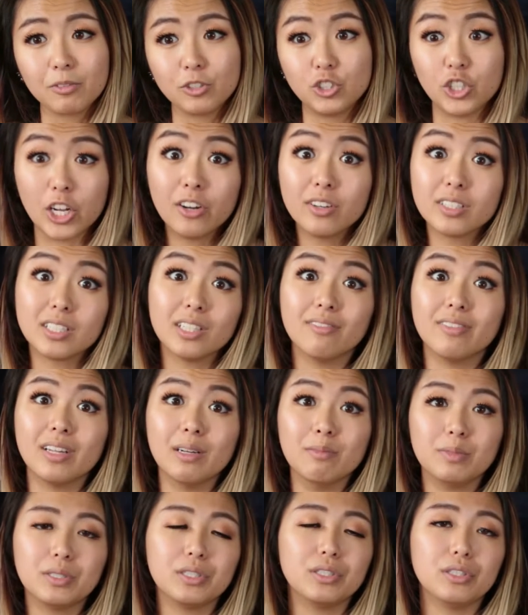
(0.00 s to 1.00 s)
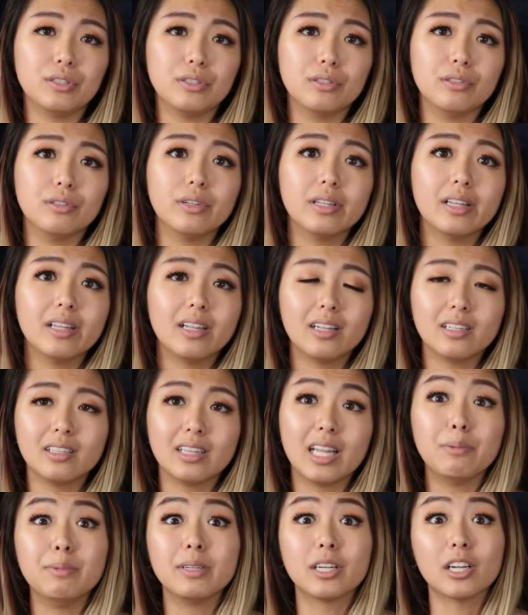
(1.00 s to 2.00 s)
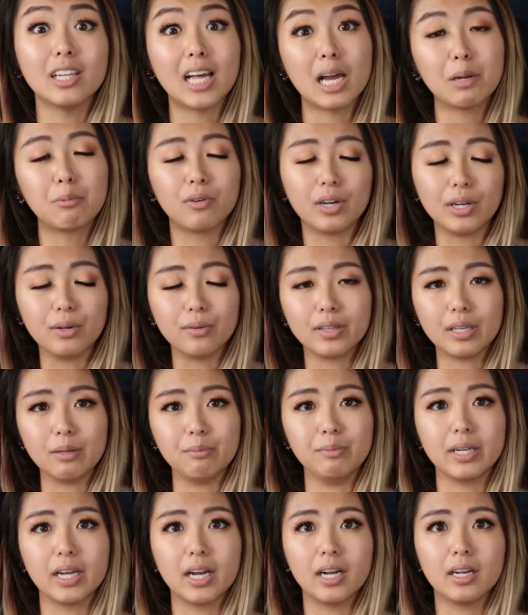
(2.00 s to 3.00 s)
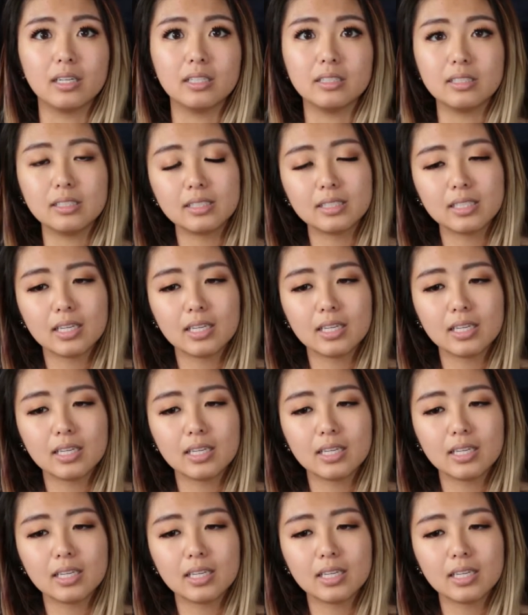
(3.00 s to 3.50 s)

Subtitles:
generous of them to let me collaborate with them because